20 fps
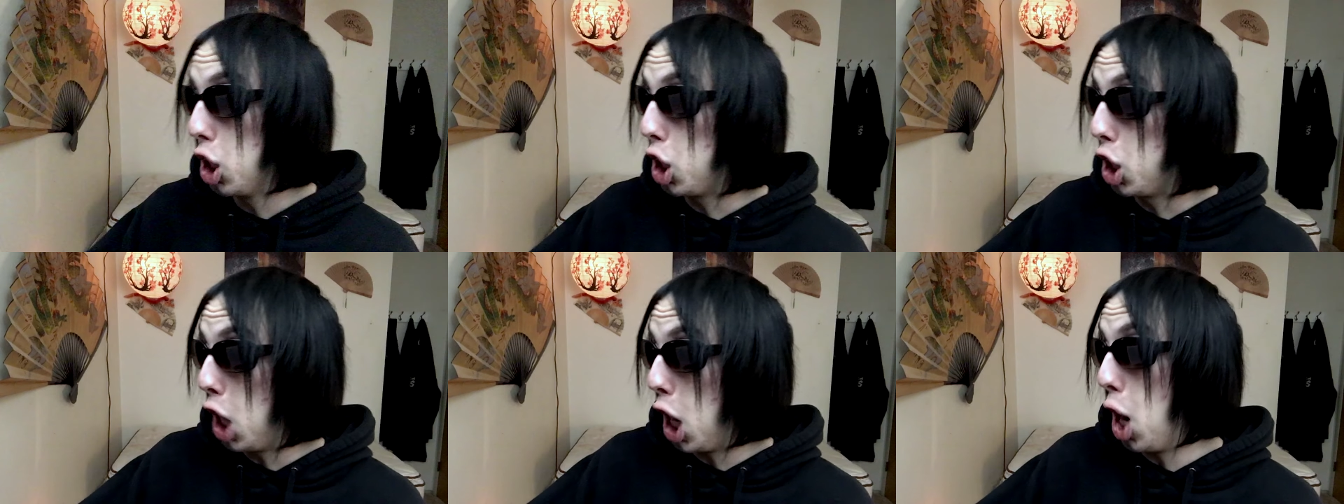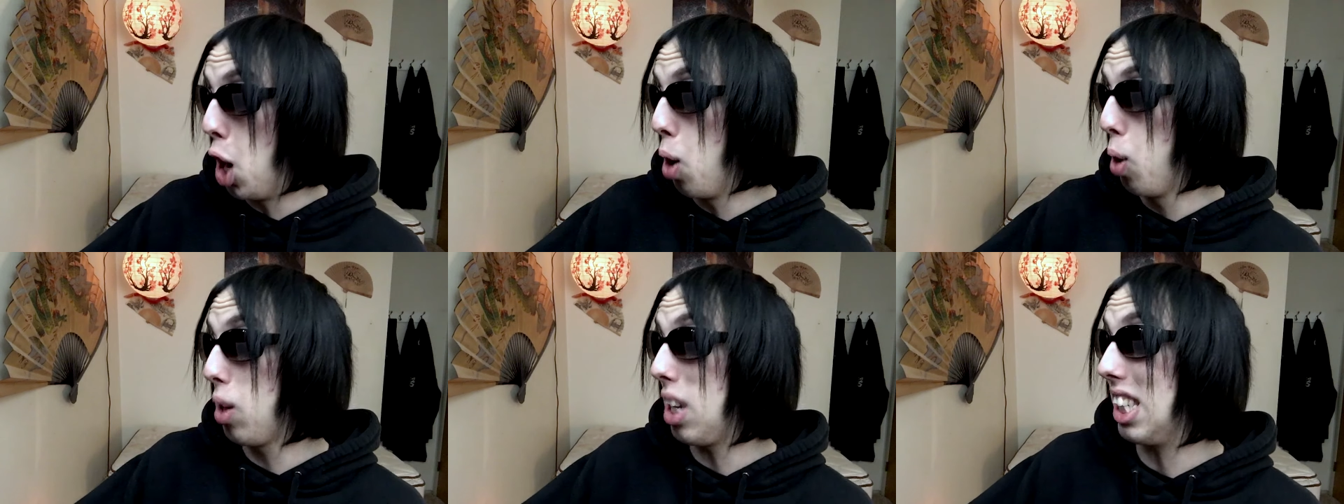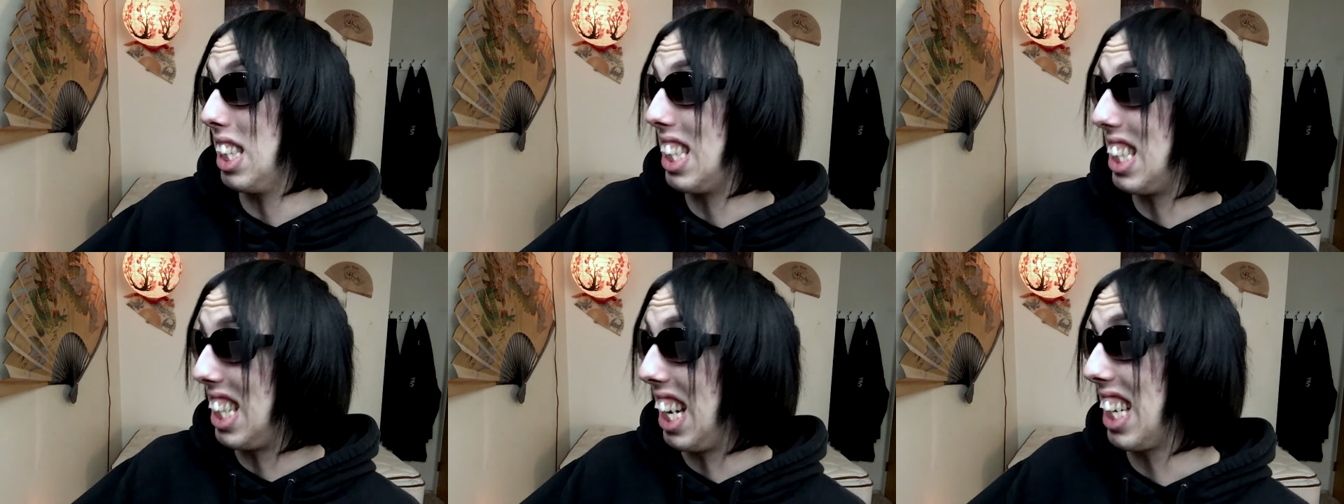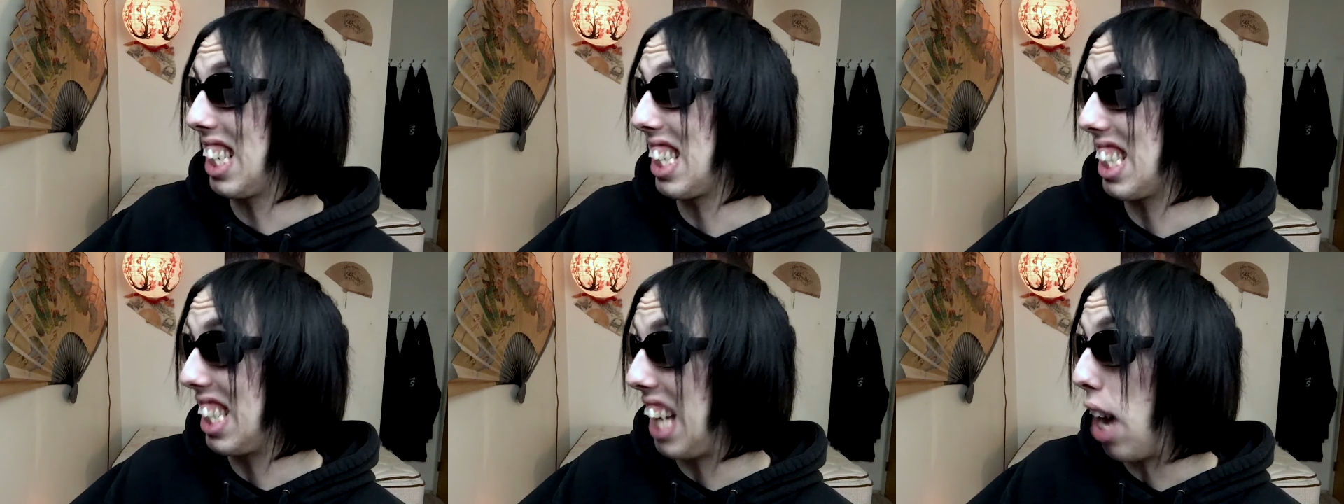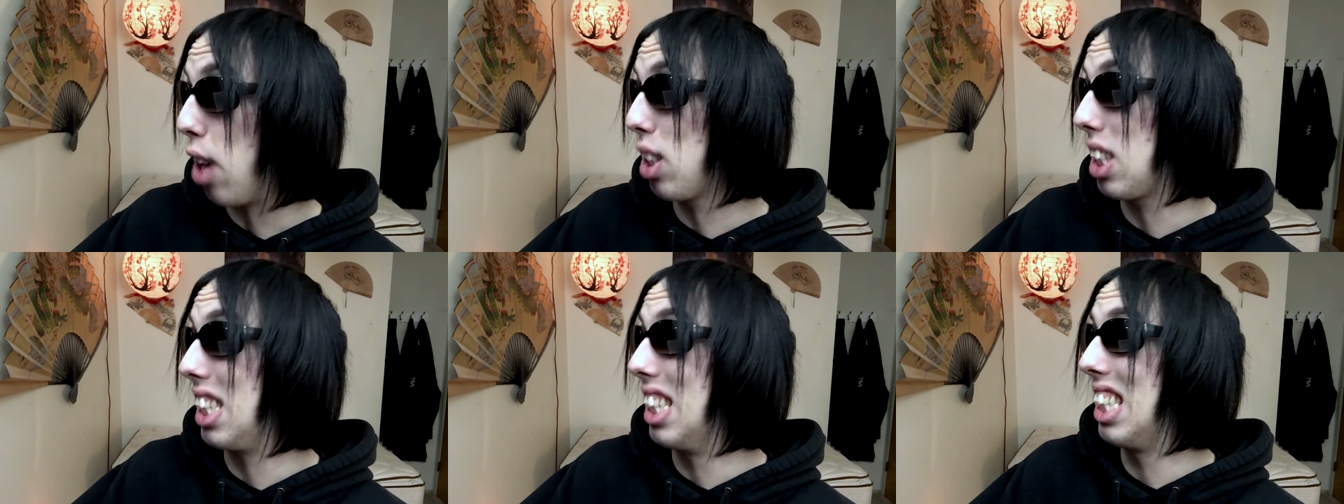Two to six
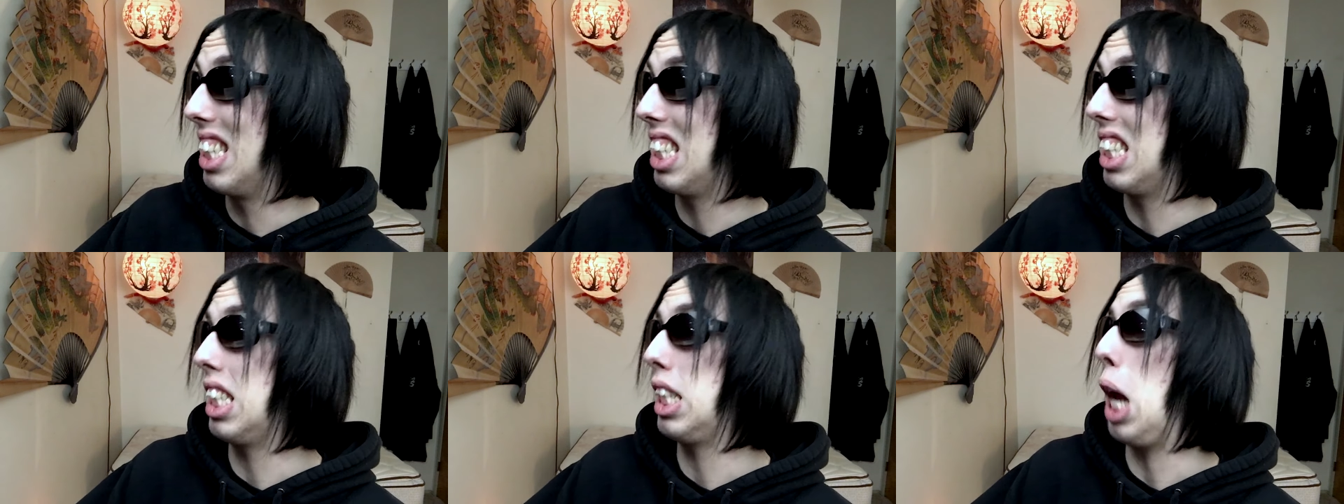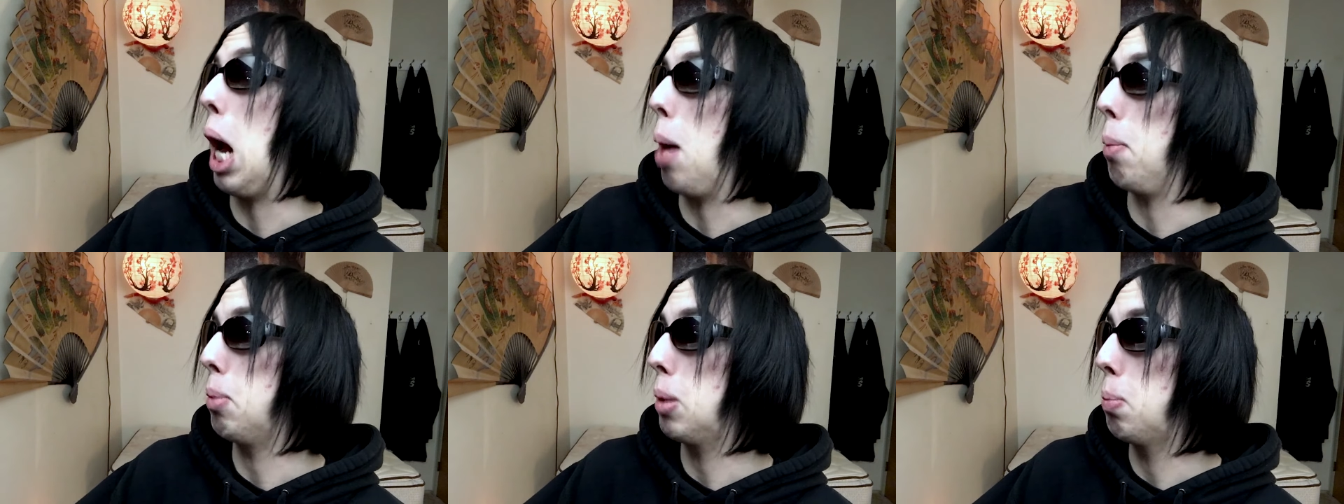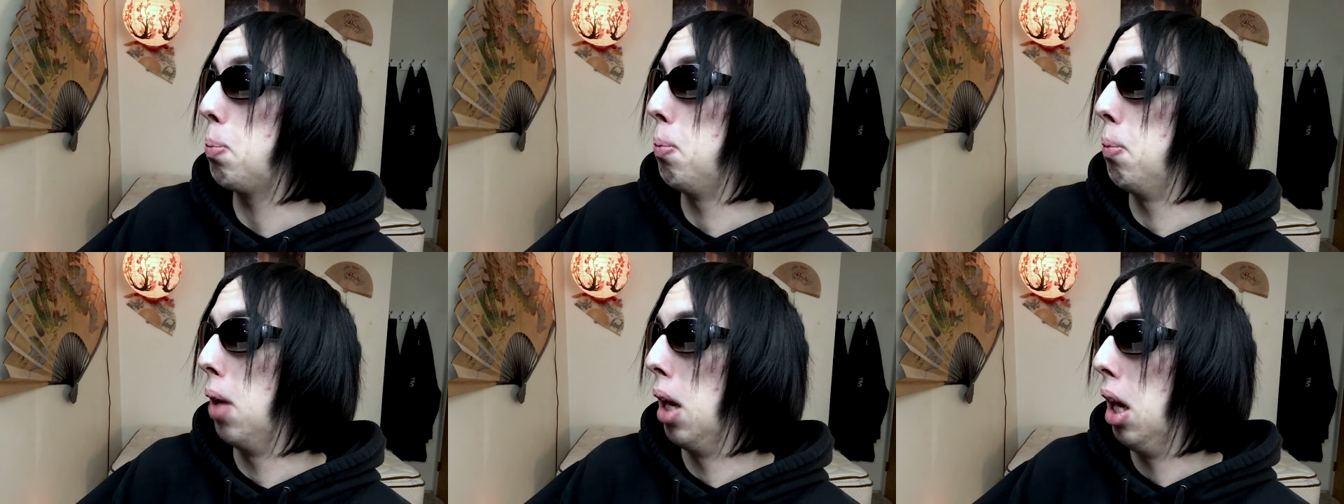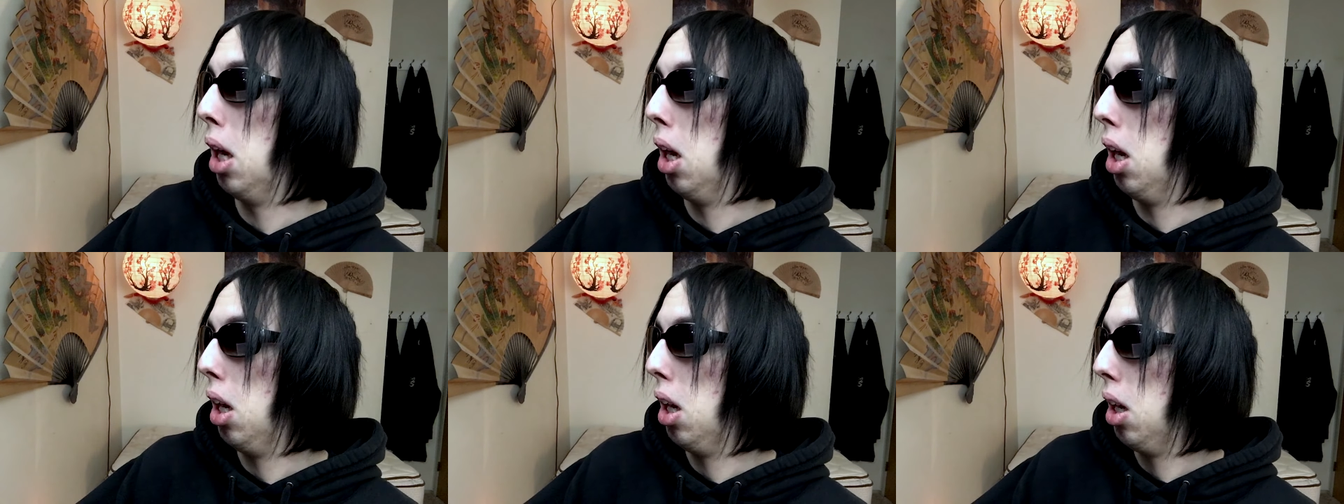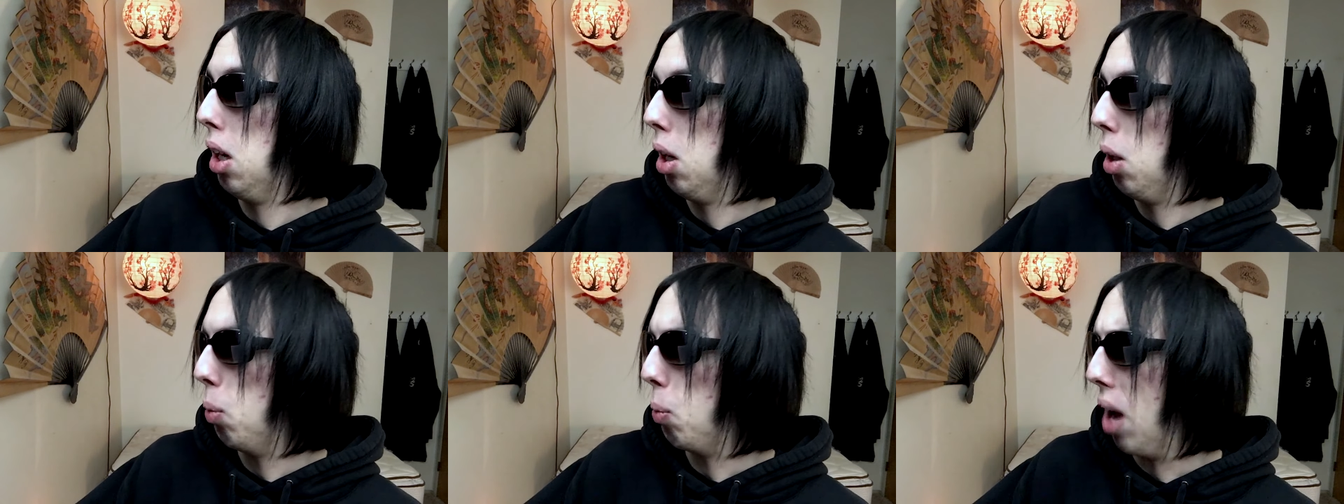thousand steps.
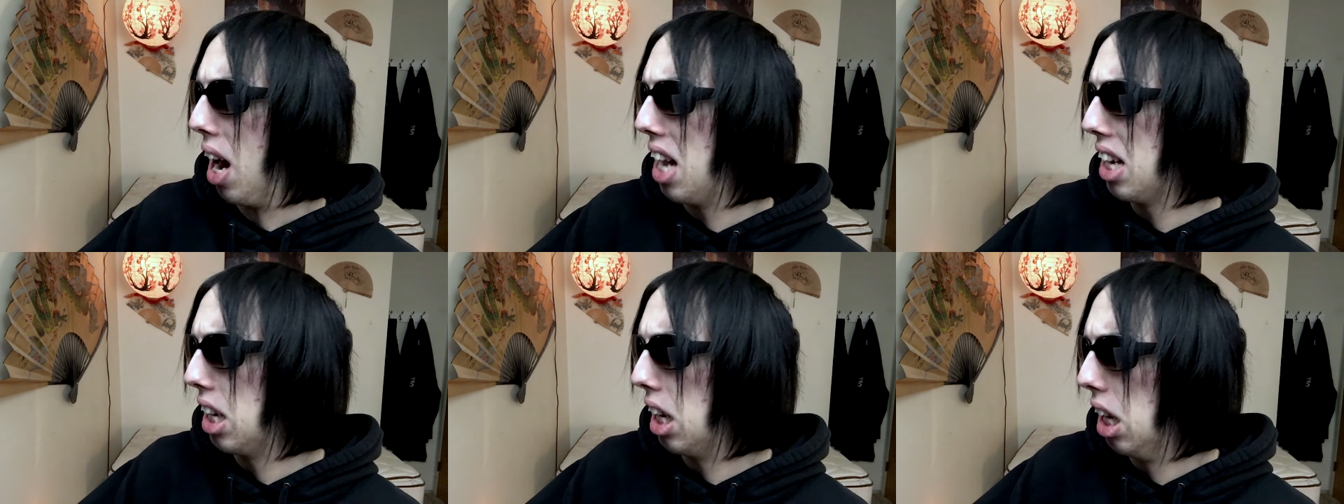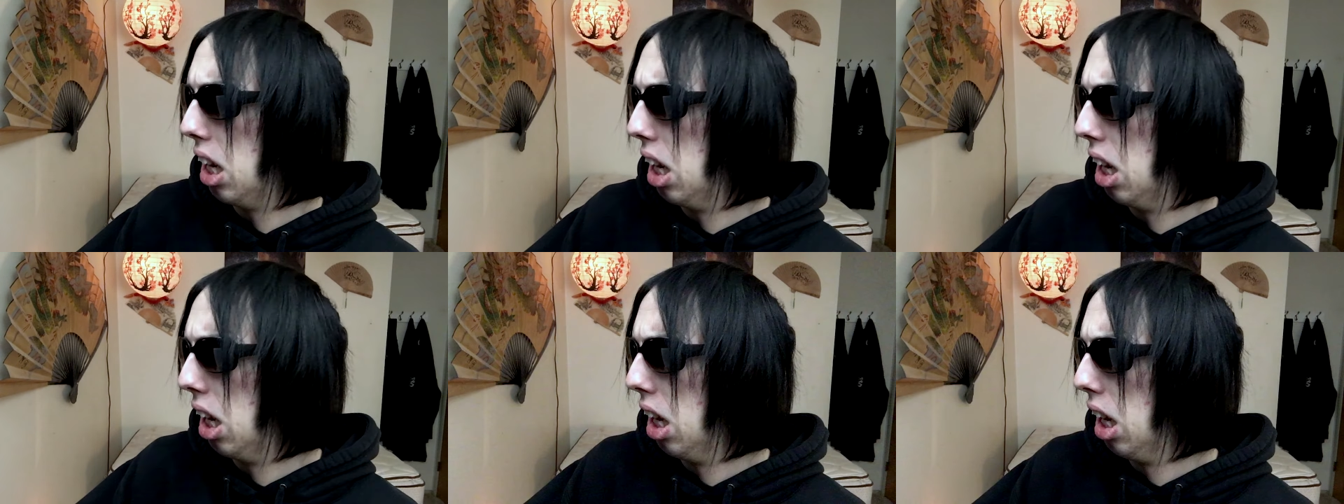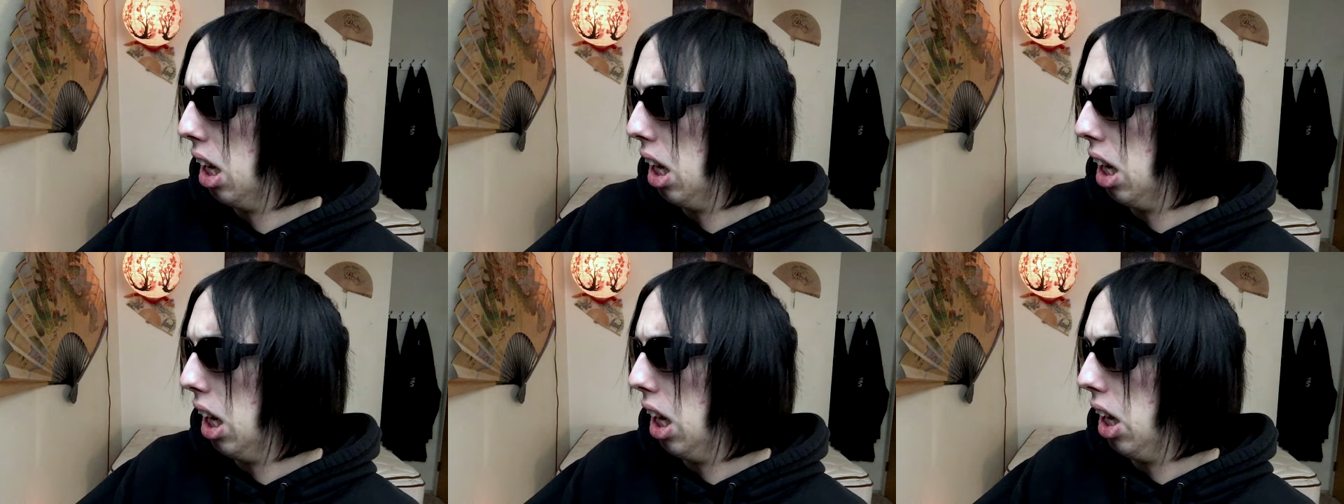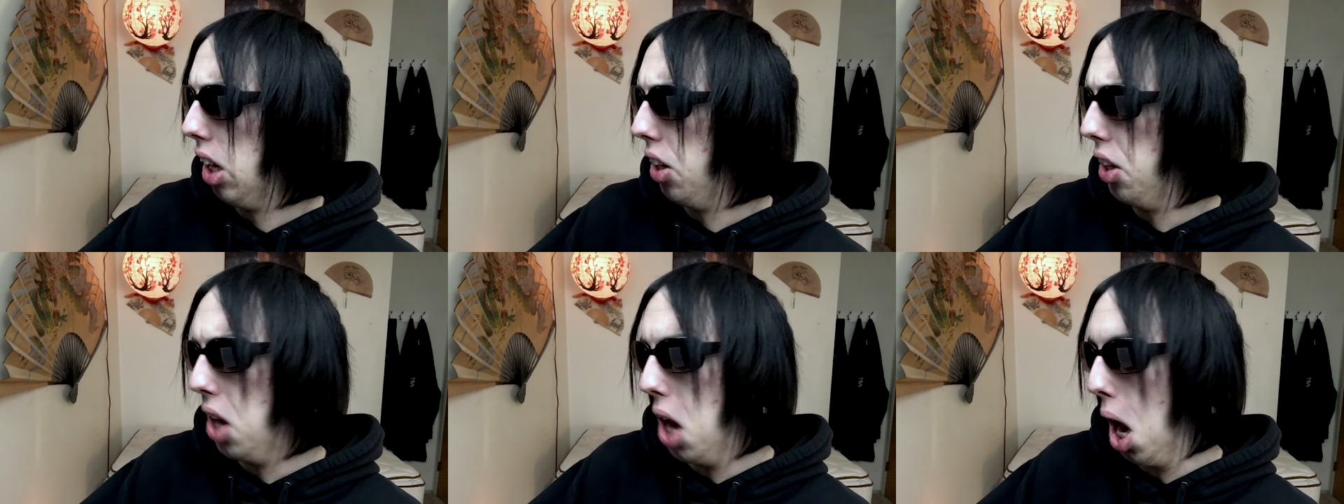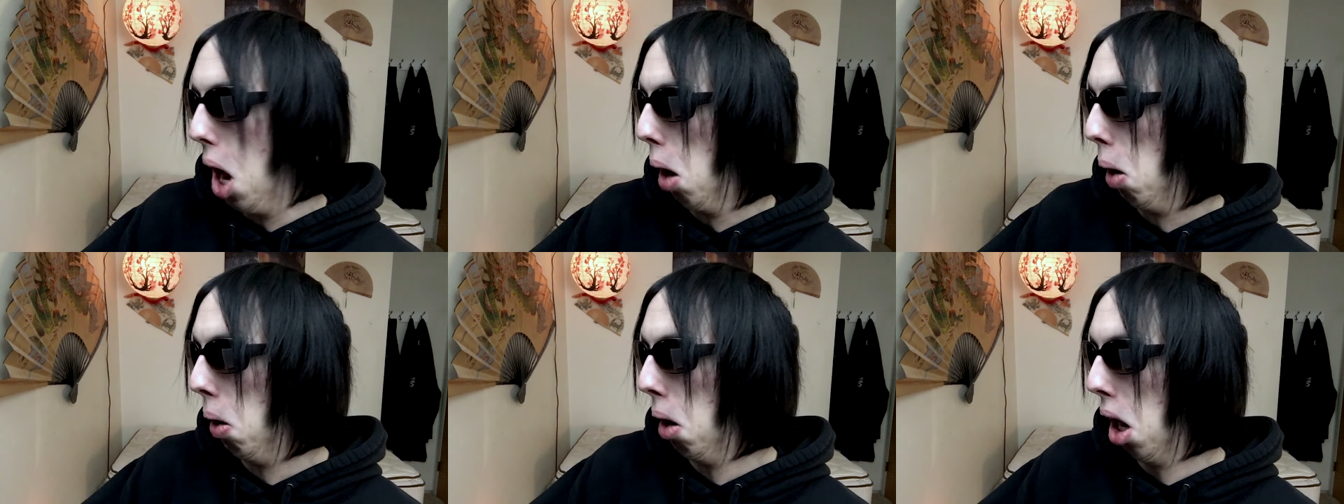What?
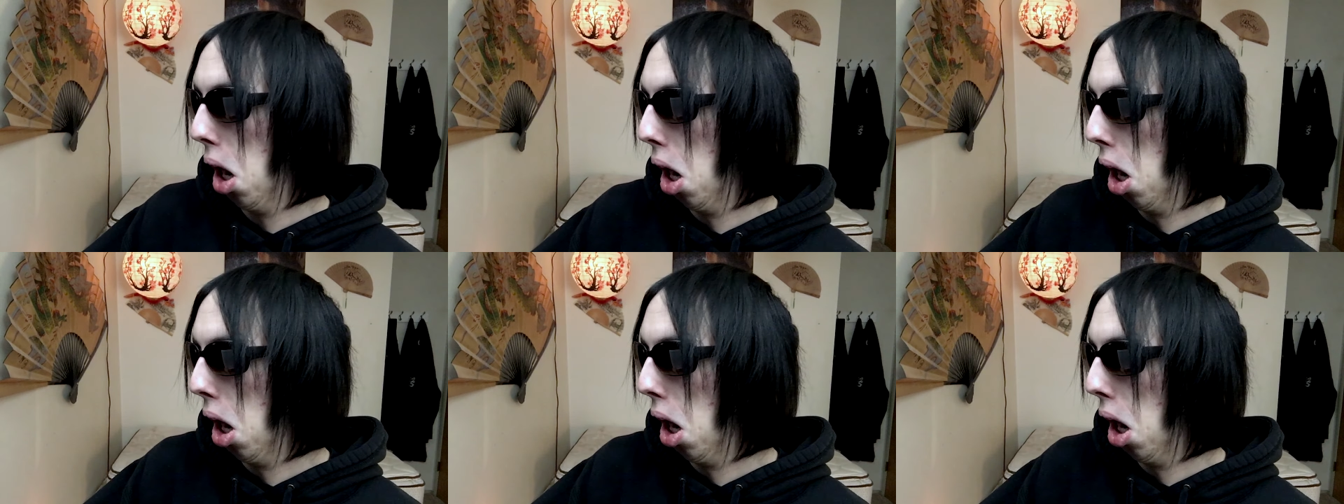No.